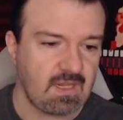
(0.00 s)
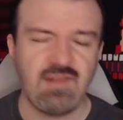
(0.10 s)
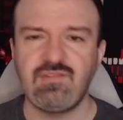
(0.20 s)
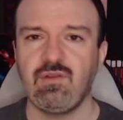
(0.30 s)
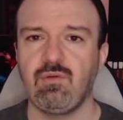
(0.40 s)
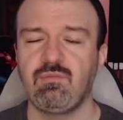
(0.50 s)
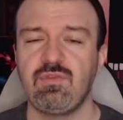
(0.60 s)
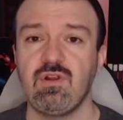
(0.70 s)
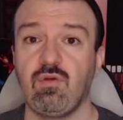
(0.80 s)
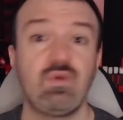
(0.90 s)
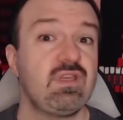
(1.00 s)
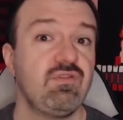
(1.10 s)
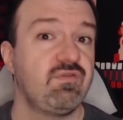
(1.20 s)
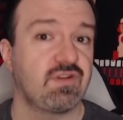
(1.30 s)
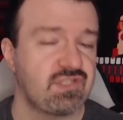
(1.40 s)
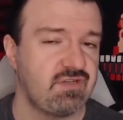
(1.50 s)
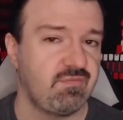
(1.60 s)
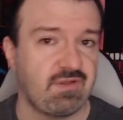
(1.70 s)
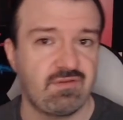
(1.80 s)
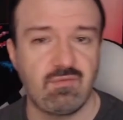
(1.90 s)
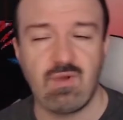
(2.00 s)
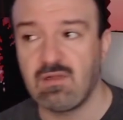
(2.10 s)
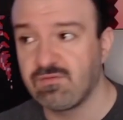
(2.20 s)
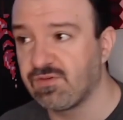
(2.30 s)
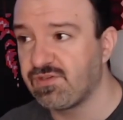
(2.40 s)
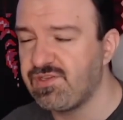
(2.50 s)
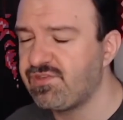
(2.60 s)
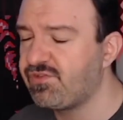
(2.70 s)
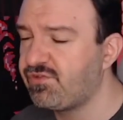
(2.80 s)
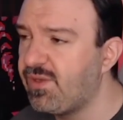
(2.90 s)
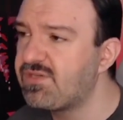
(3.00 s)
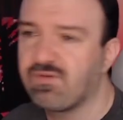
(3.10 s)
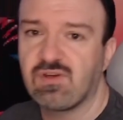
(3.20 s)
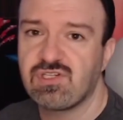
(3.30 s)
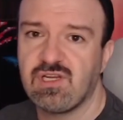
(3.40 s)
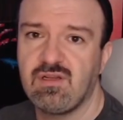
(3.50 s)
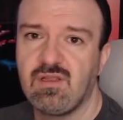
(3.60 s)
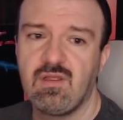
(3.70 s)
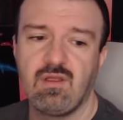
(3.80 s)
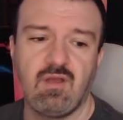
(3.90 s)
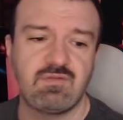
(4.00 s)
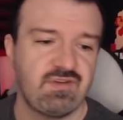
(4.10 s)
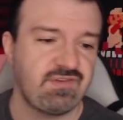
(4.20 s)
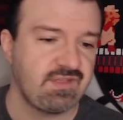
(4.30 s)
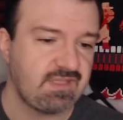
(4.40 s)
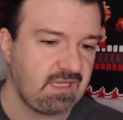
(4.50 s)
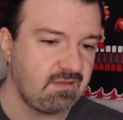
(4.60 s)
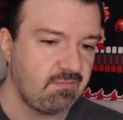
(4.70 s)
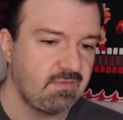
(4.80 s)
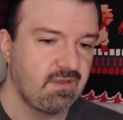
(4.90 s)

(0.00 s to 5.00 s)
is, you know, Wii U version of Breath of the Wild versus Switch version of Tears of the Kingdom.